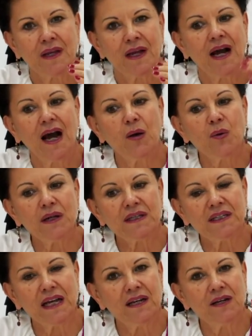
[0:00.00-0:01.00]
I will
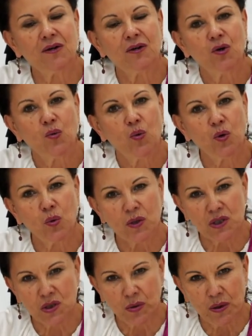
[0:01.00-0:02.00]
tell you what was
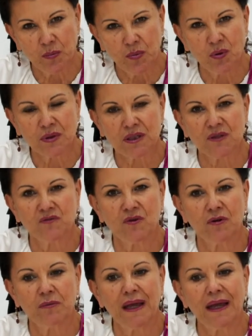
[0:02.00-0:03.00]
so important for
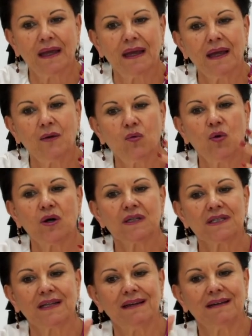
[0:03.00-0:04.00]
me was
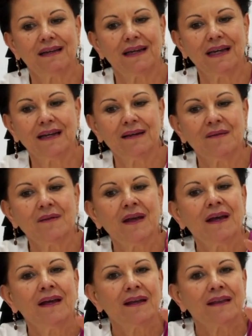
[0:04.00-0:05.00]
indeed
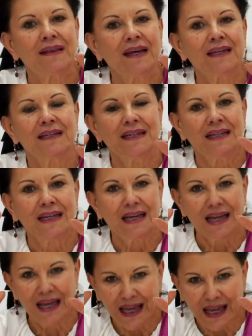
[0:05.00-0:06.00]
that
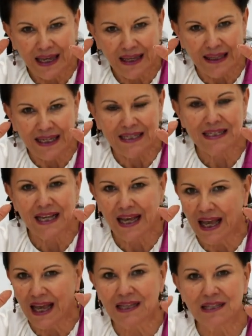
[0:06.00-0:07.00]
these
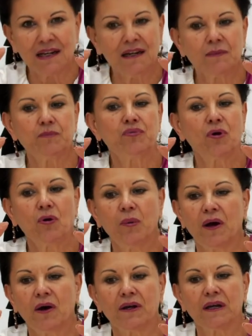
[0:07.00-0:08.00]
excellent
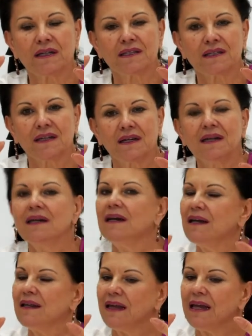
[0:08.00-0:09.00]
probiotics,
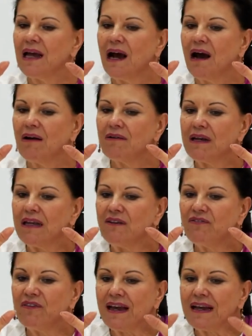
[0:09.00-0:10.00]
they are
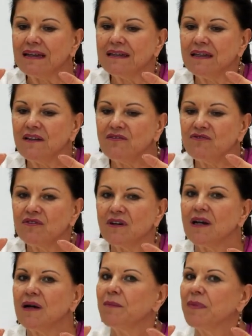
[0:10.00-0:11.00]
effective,
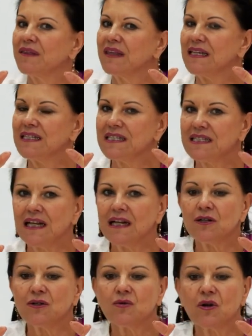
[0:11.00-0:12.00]
but they still
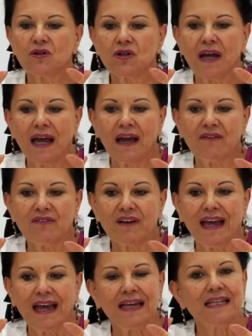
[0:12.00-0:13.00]
do not have
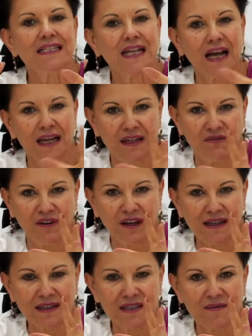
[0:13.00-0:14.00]
any side
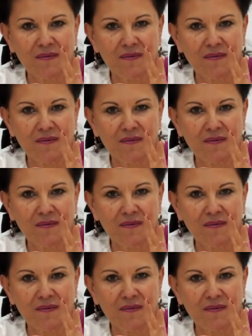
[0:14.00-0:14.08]
effects.